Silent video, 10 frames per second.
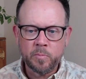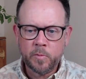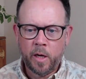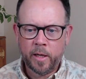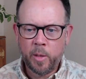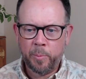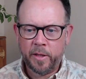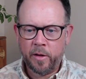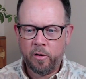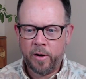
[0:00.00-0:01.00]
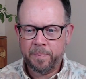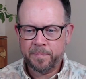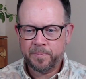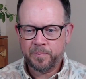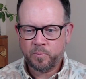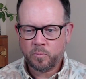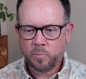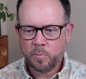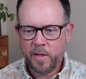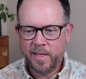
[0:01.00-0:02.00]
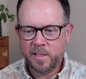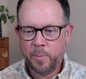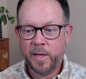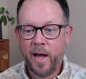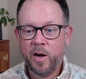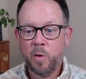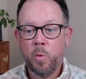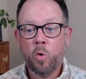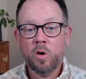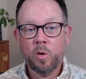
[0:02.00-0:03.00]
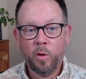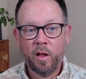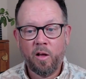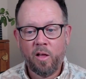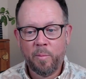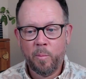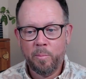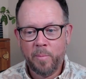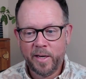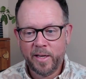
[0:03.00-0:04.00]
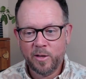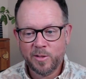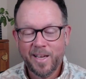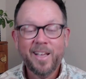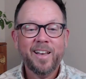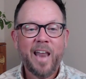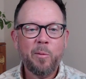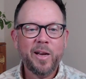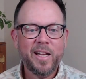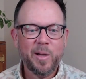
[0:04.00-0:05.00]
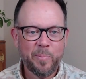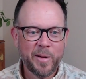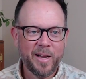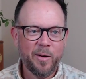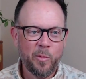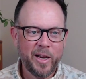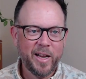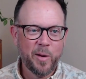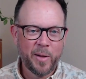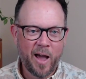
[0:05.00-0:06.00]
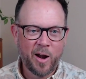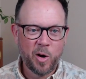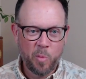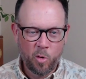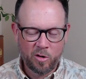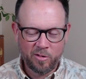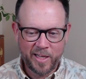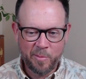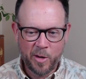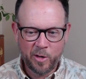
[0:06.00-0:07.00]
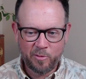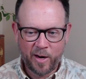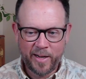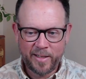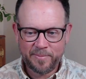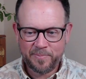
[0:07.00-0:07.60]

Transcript: Uh, completely agree is the Pineider portal where all our money goes. Now we need a uh, we need a Pineider portal emote, right?